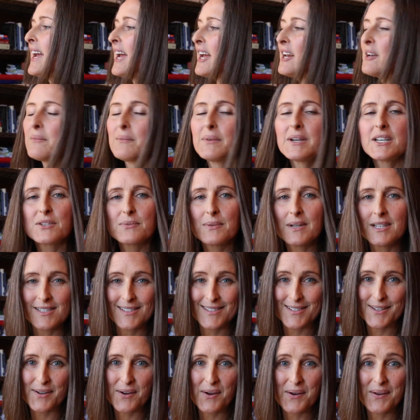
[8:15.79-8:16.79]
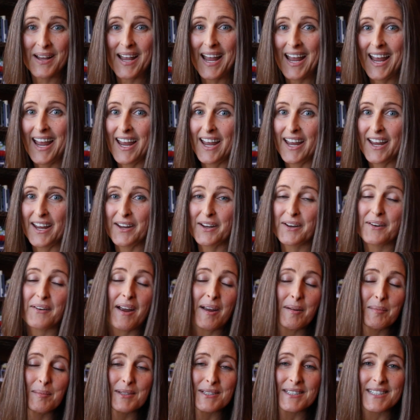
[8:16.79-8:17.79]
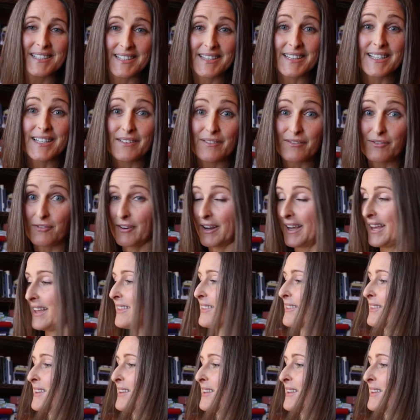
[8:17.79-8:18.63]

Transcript: and which ones you're okay, you're able to live with.